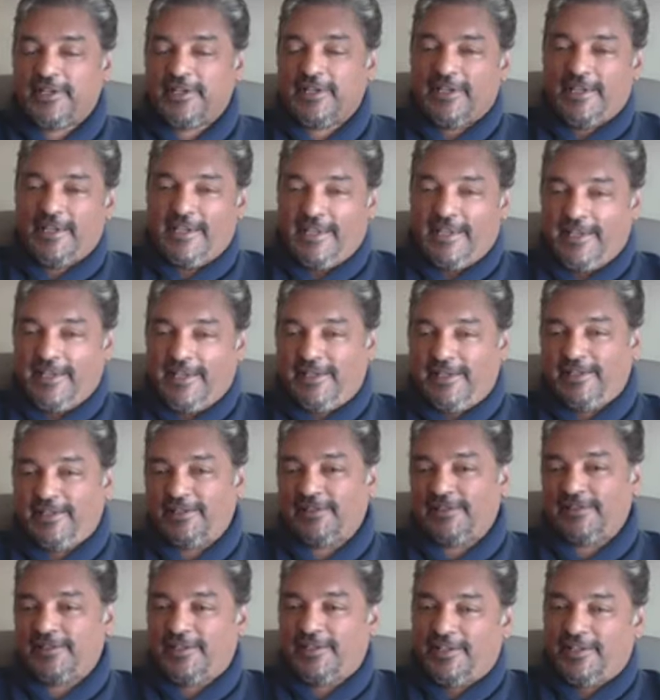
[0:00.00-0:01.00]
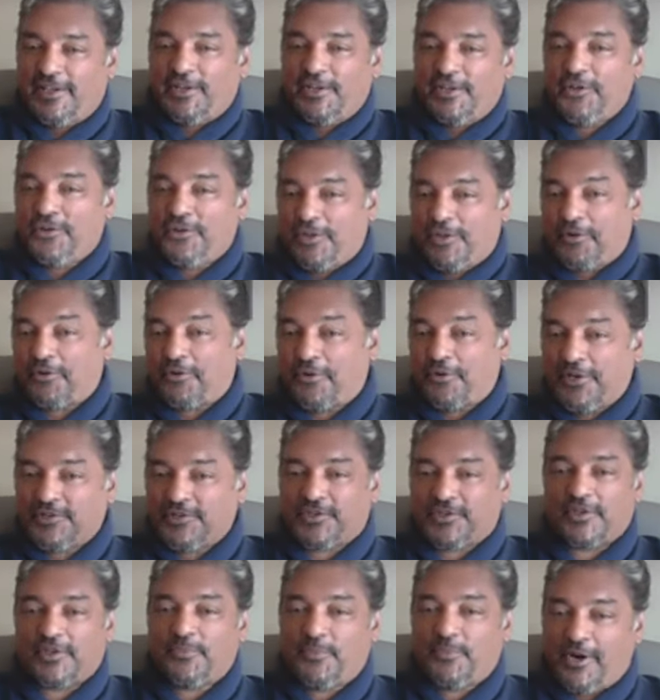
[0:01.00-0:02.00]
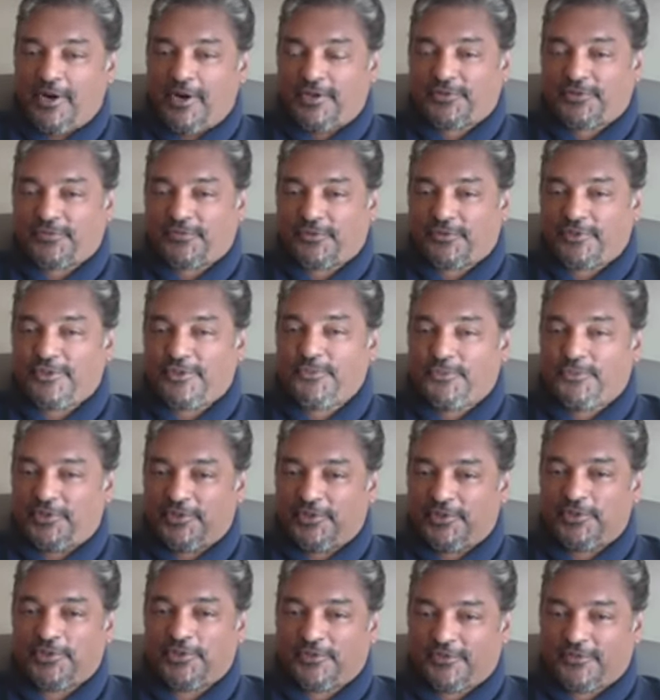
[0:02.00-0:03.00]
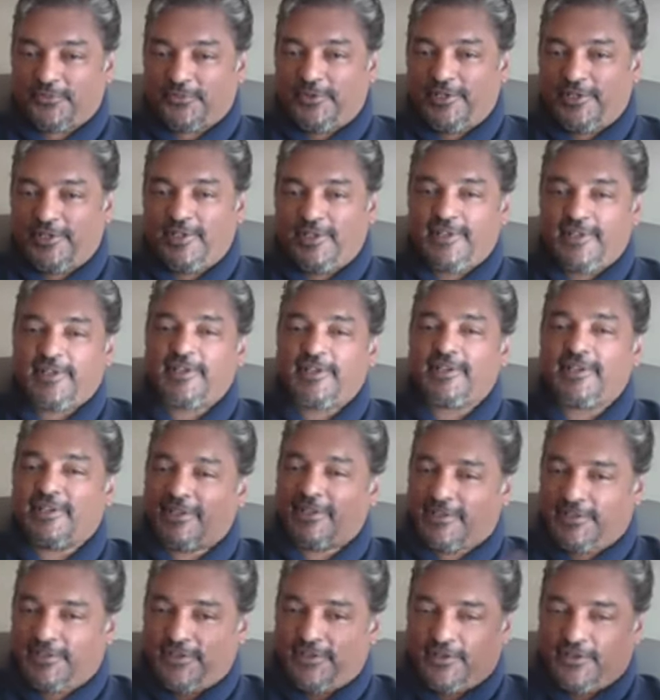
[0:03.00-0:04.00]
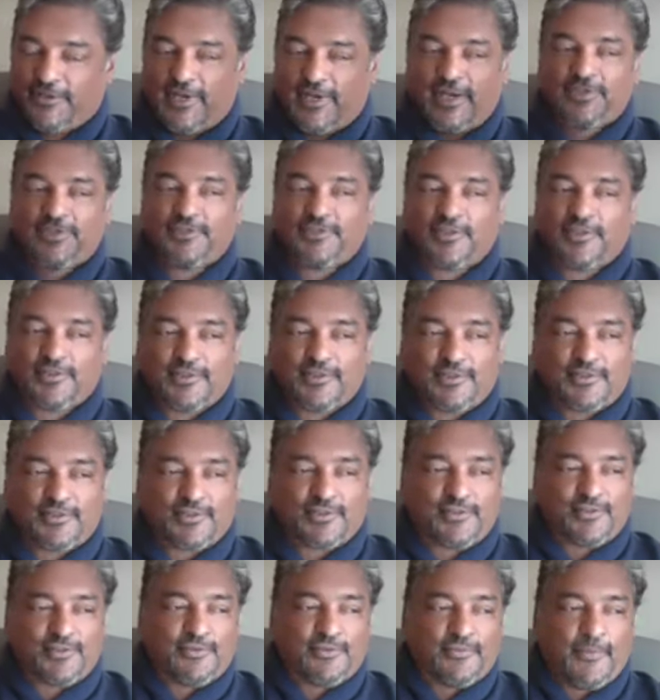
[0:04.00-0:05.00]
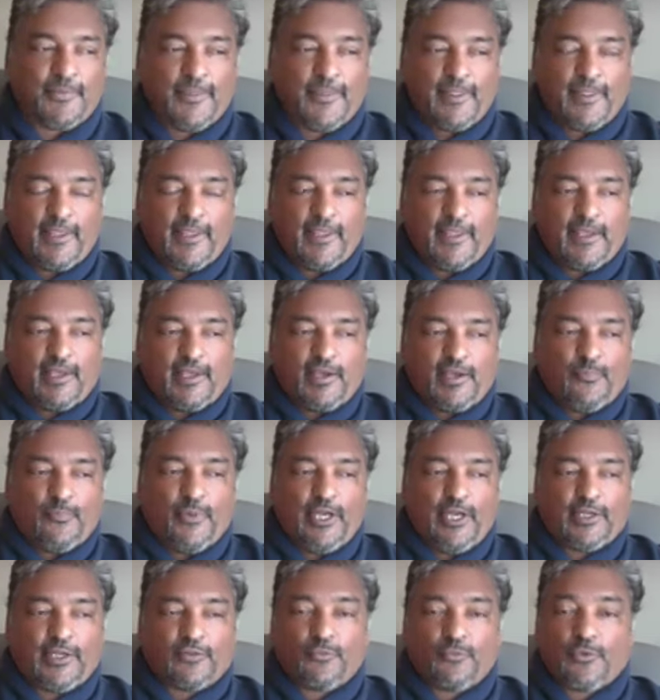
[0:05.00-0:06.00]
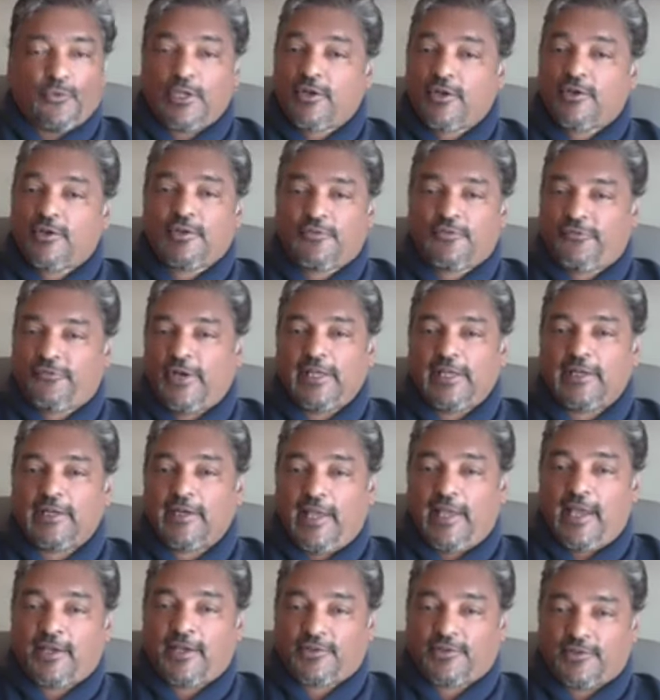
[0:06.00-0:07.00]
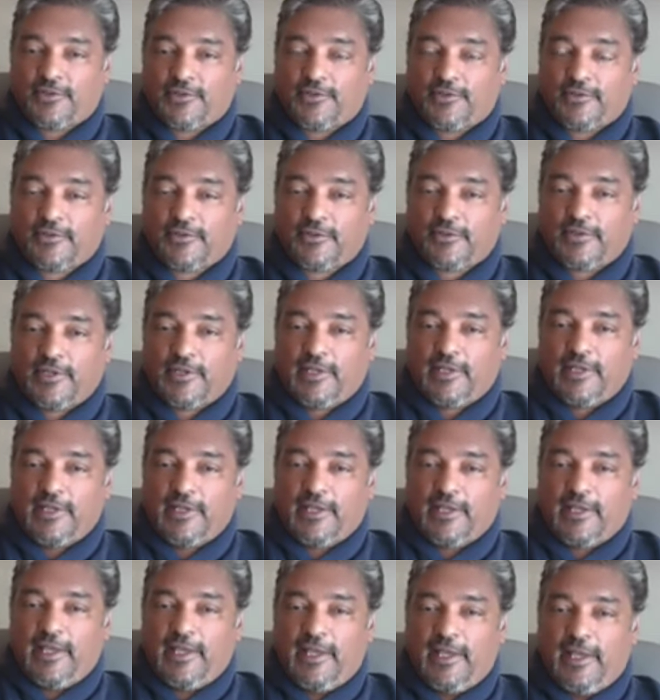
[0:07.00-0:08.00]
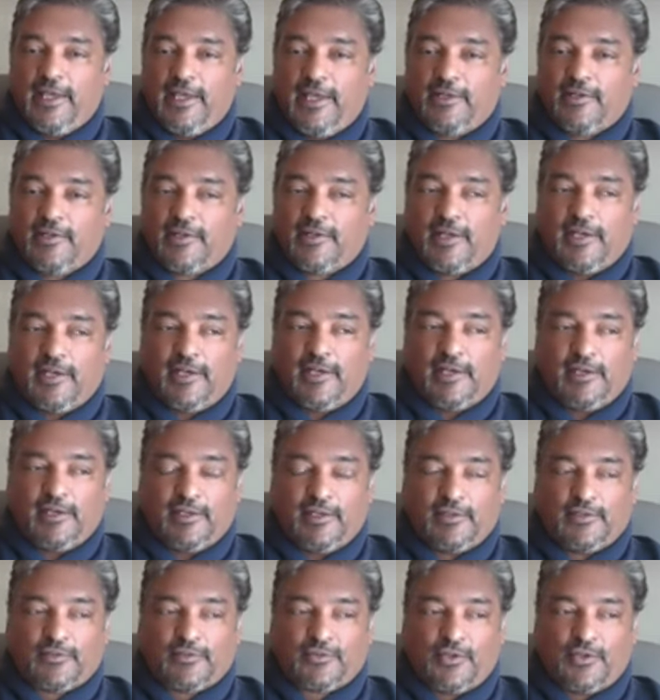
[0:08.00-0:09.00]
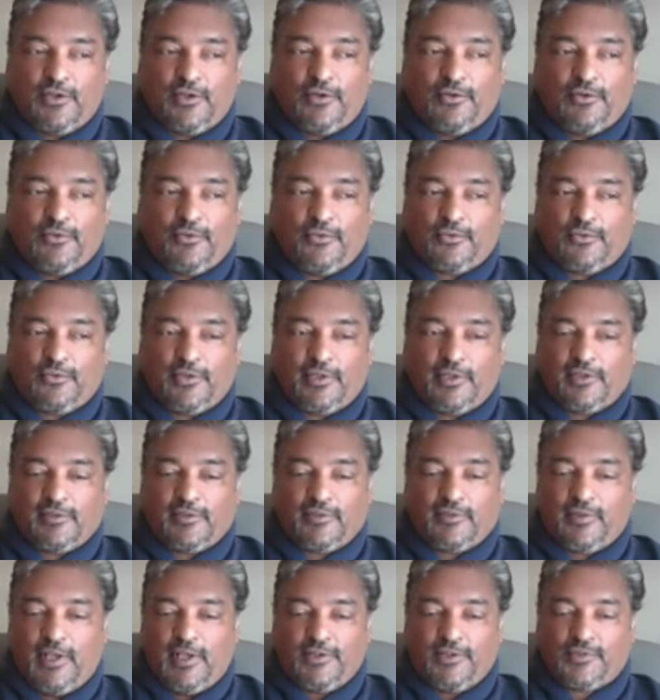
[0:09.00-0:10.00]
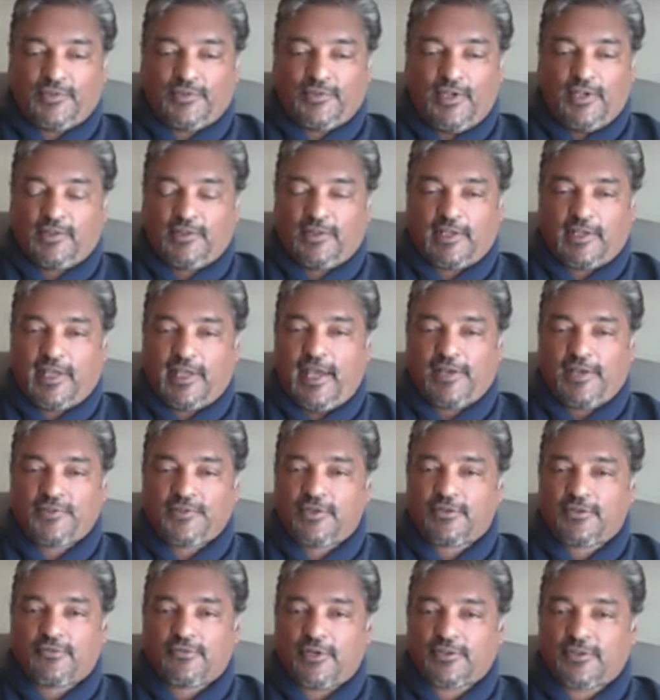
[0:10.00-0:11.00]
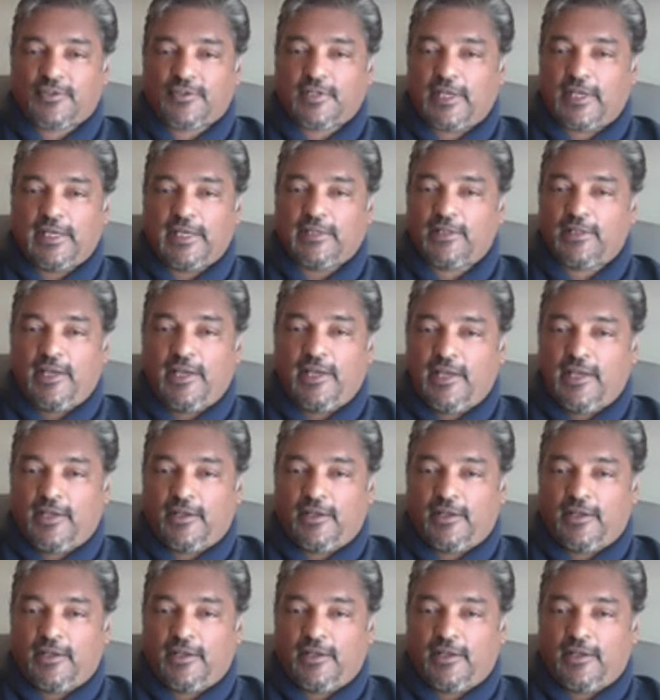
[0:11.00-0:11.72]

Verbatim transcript: and he didn't know they were arranging a marriage for him with a girl from India, and hijinks ensue. But we couldn't find an actor. And so they sent the casting director to LA,